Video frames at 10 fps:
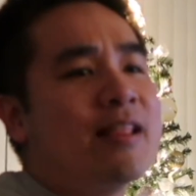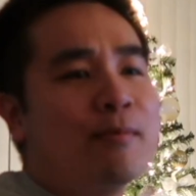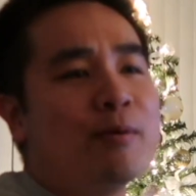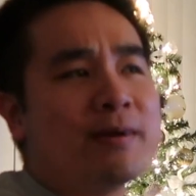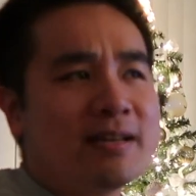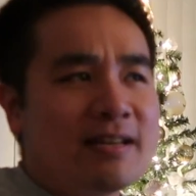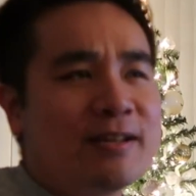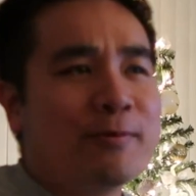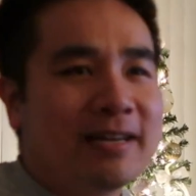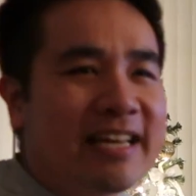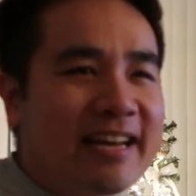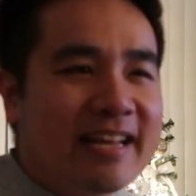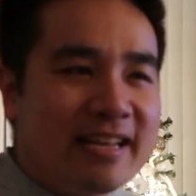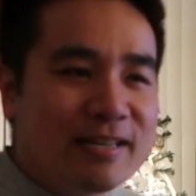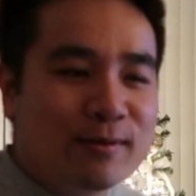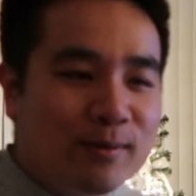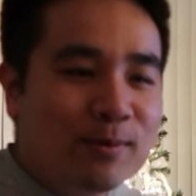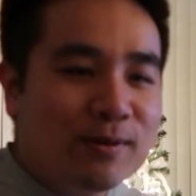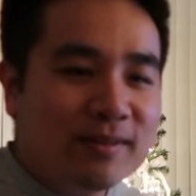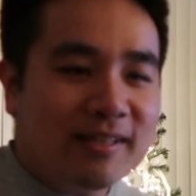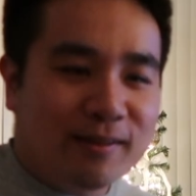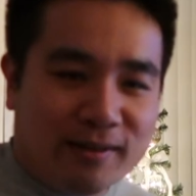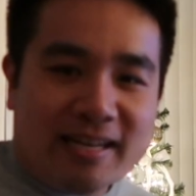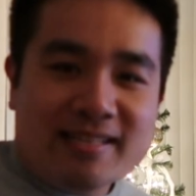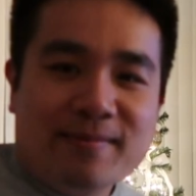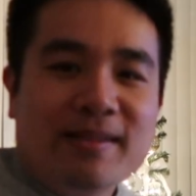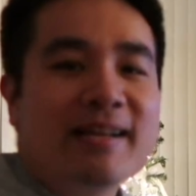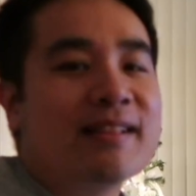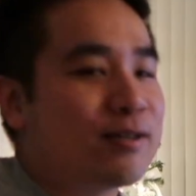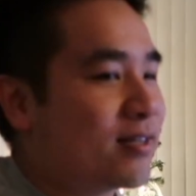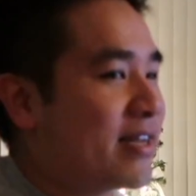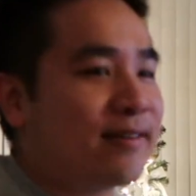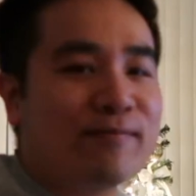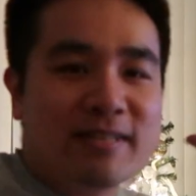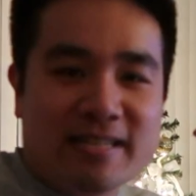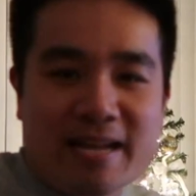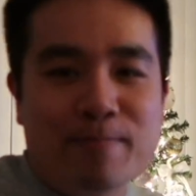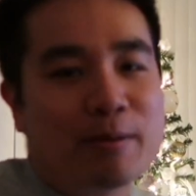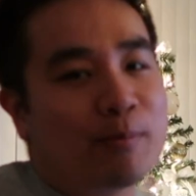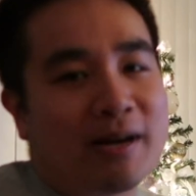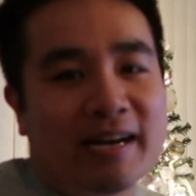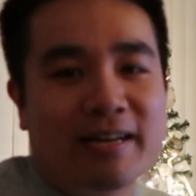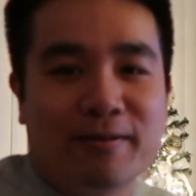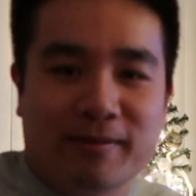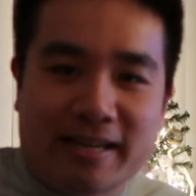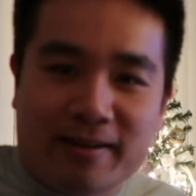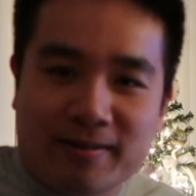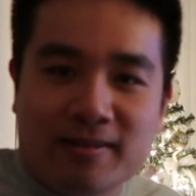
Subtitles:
And the moment you would get into a booth and look at something, there's like 10 people behind you, like